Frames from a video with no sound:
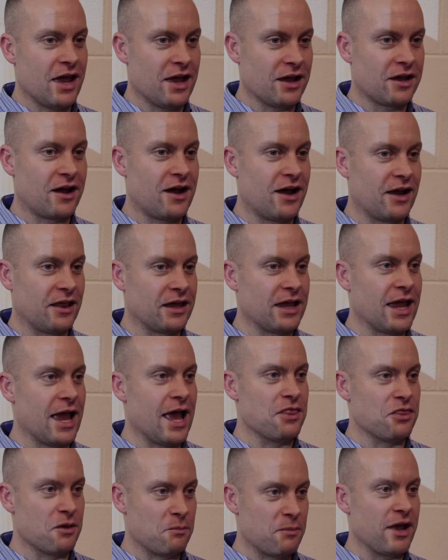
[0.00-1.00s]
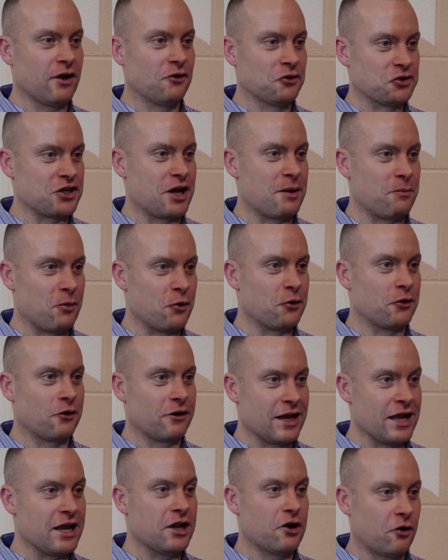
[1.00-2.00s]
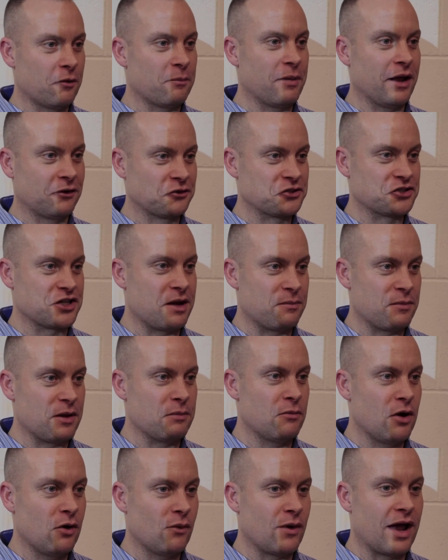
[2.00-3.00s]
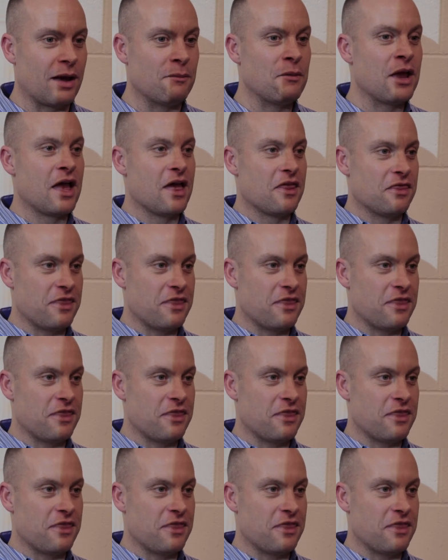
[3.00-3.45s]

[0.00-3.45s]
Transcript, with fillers: and Kylie and the bagel shop owner in her bagel shop in Moab.